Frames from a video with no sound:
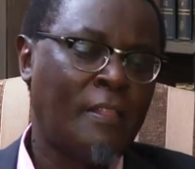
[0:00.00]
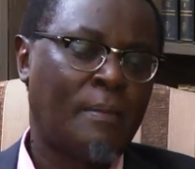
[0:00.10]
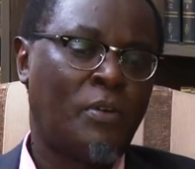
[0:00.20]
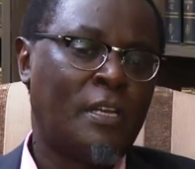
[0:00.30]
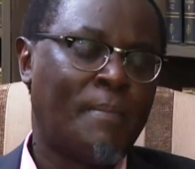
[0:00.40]
think
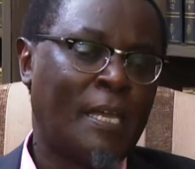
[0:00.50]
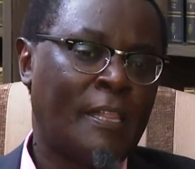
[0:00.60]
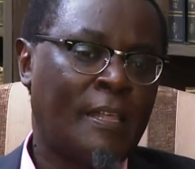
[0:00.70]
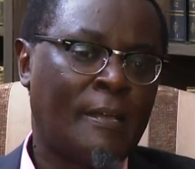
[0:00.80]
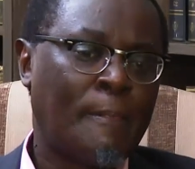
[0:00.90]
the point I'm
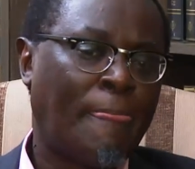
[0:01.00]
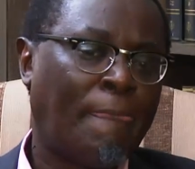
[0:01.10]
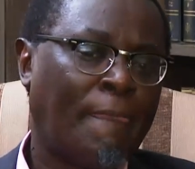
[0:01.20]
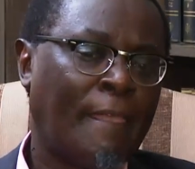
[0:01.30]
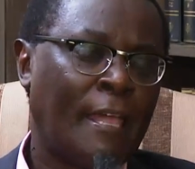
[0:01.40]
making there
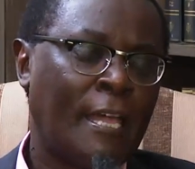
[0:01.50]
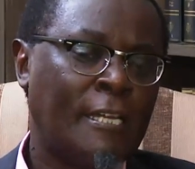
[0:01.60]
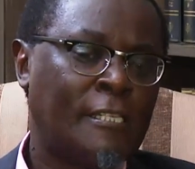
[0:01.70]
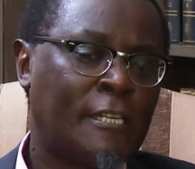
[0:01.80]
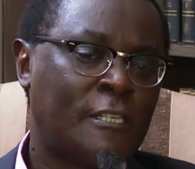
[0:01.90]

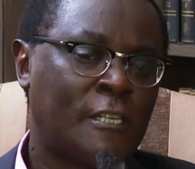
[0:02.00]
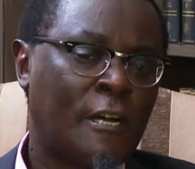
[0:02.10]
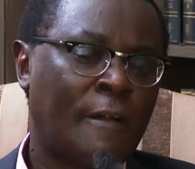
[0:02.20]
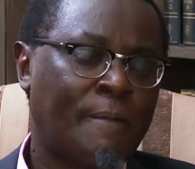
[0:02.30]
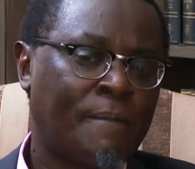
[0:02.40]
is that
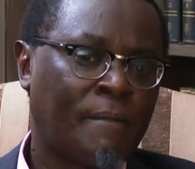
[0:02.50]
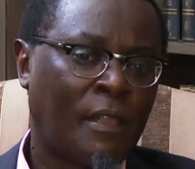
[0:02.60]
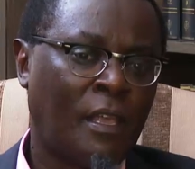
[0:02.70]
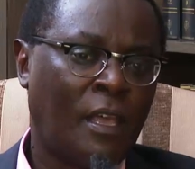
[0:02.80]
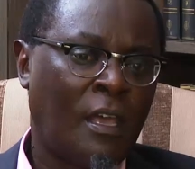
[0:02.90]

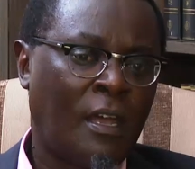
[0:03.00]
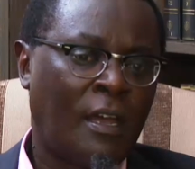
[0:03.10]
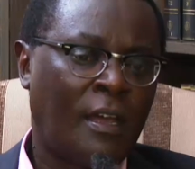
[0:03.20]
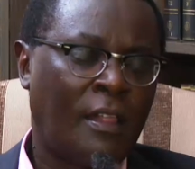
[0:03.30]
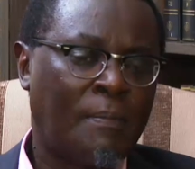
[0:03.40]

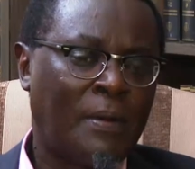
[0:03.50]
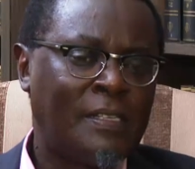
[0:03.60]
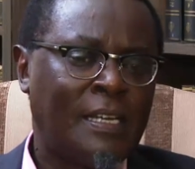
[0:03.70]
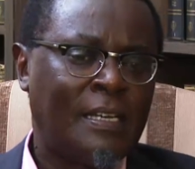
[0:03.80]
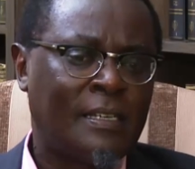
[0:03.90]
the
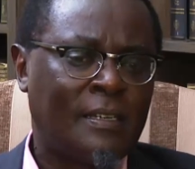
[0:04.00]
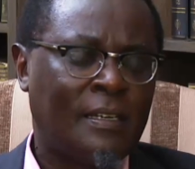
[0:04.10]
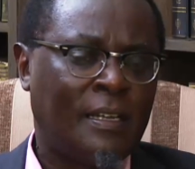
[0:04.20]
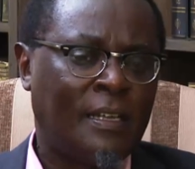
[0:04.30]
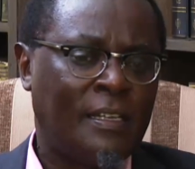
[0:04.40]
president
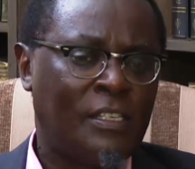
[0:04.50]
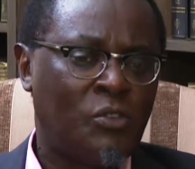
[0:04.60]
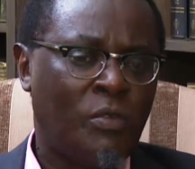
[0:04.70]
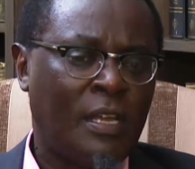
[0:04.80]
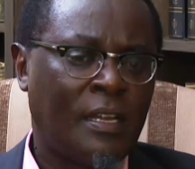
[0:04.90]
is
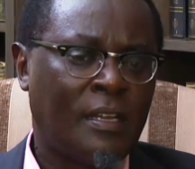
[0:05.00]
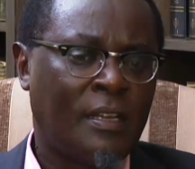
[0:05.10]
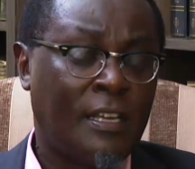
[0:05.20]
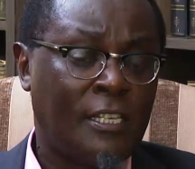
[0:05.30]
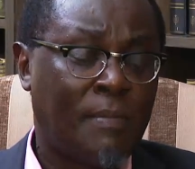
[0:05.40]
doing
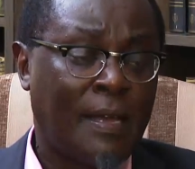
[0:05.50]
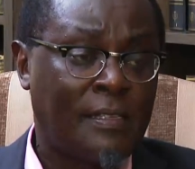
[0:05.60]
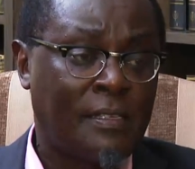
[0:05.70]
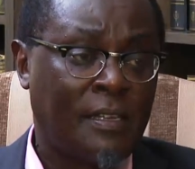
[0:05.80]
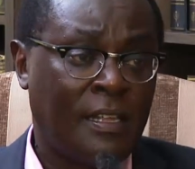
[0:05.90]
his
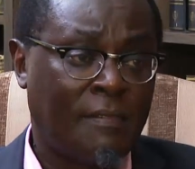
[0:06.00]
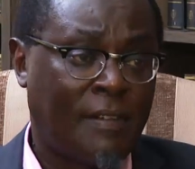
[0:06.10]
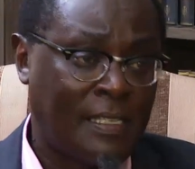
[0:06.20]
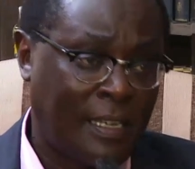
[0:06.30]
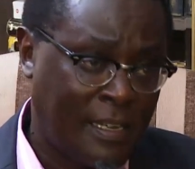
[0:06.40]
best in the
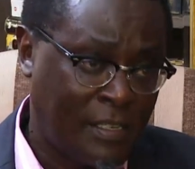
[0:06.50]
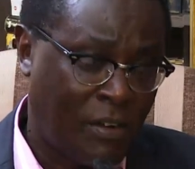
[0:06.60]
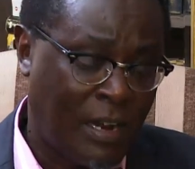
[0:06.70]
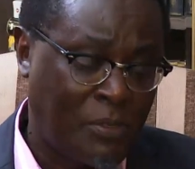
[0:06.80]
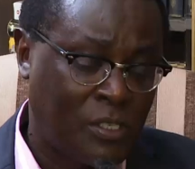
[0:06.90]
fight against
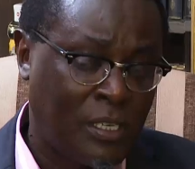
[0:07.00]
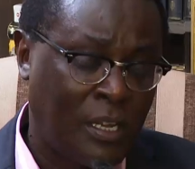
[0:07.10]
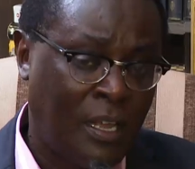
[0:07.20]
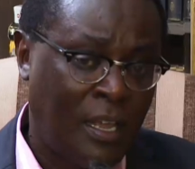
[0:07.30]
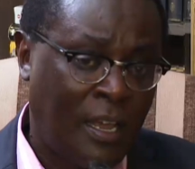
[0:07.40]
corruption.
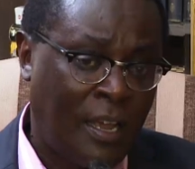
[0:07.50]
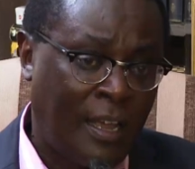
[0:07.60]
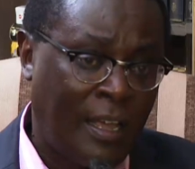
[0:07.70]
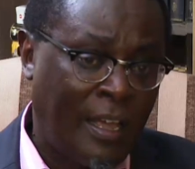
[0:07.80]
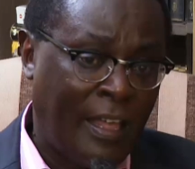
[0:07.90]

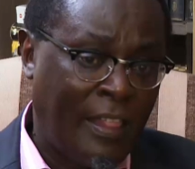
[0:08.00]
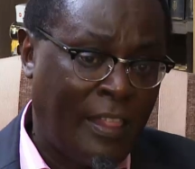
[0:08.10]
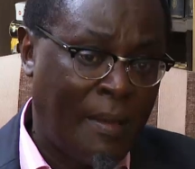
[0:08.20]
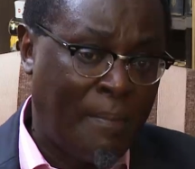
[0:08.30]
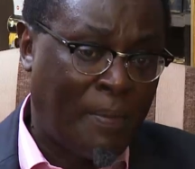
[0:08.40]

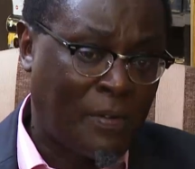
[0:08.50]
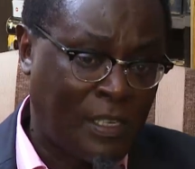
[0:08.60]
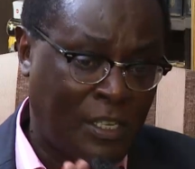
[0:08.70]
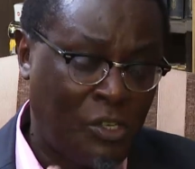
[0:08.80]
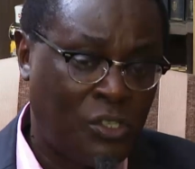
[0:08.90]
The
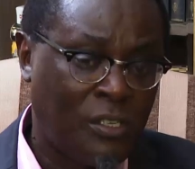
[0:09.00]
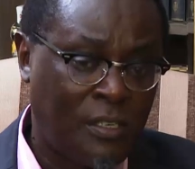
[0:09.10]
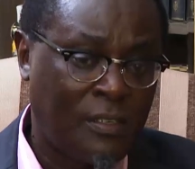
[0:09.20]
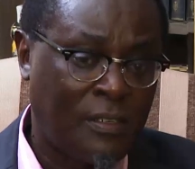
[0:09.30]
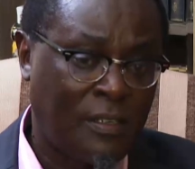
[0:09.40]

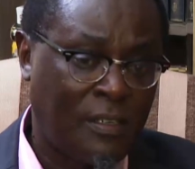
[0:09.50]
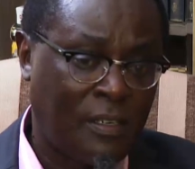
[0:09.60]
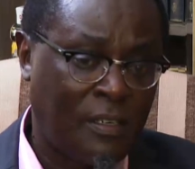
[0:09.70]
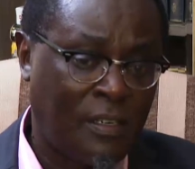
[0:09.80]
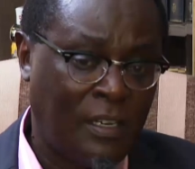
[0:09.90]
prosecution
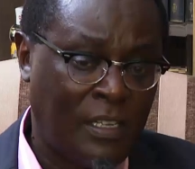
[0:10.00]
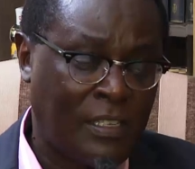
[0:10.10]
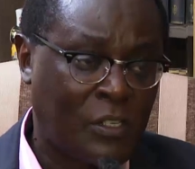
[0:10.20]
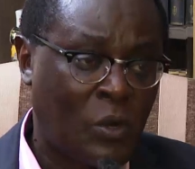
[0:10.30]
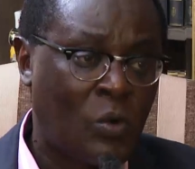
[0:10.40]

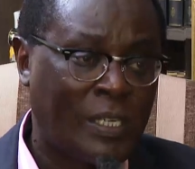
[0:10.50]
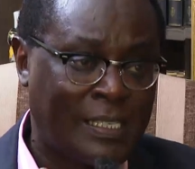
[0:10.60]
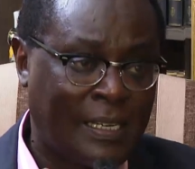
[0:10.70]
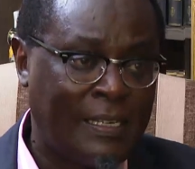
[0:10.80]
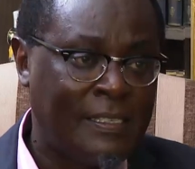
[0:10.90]
is as cold
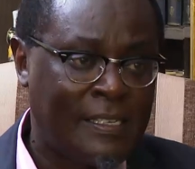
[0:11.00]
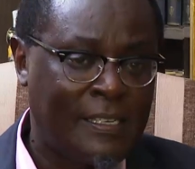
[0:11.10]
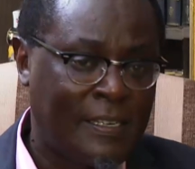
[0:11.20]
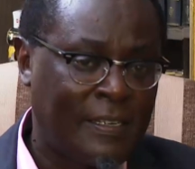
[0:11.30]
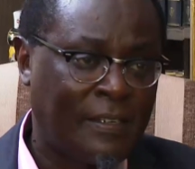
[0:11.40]
as a
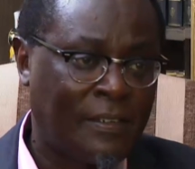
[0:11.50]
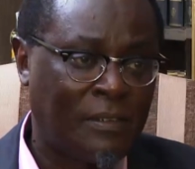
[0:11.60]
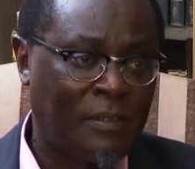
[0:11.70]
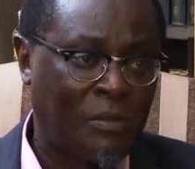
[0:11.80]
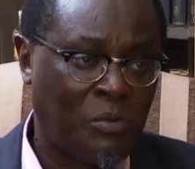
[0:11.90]
lizard,
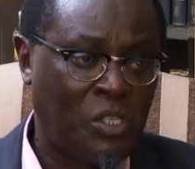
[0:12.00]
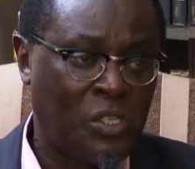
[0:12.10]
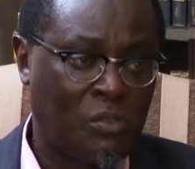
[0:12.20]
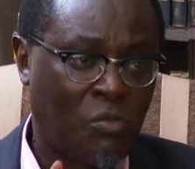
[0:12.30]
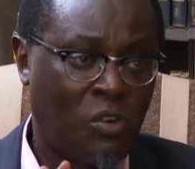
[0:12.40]
which
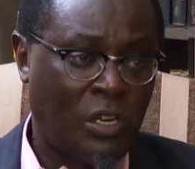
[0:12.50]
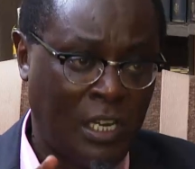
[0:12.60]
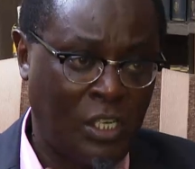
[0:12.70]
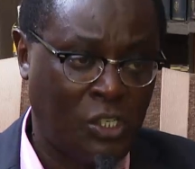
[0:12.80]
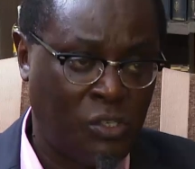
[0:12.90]
is what
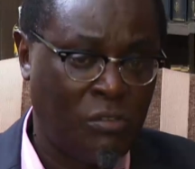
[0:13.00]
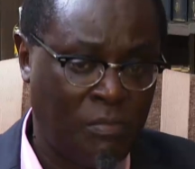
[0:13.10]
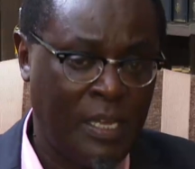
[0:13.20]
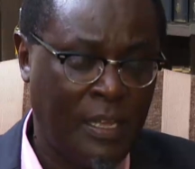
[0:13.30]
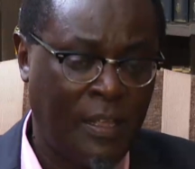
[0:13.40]
it
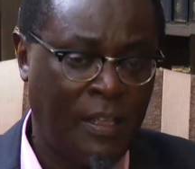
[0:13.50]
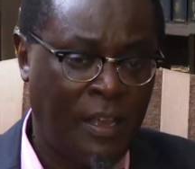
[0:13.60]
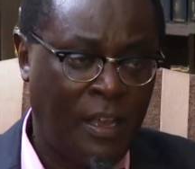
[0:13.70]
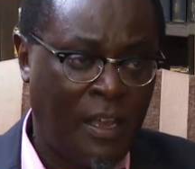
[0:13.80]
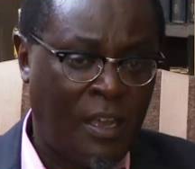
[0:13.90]
should be.
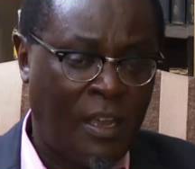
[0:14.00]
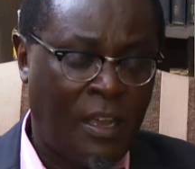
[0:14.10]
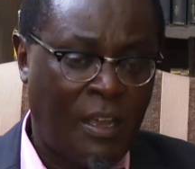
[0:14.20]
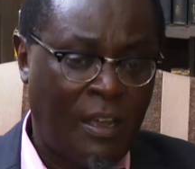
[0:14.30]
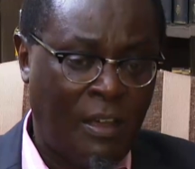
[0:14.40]

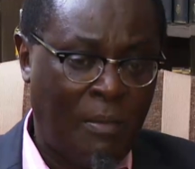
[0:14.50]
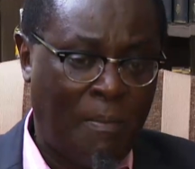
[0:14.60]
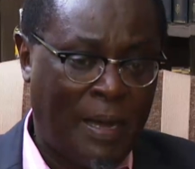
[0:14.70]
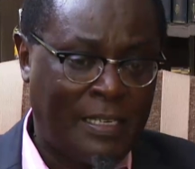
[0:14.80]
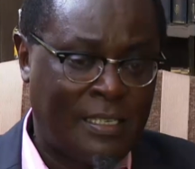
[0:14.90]

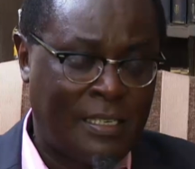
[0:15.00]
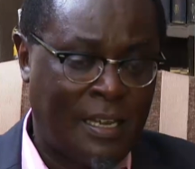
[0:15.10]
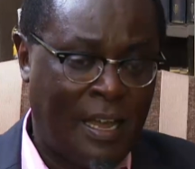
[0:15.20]
But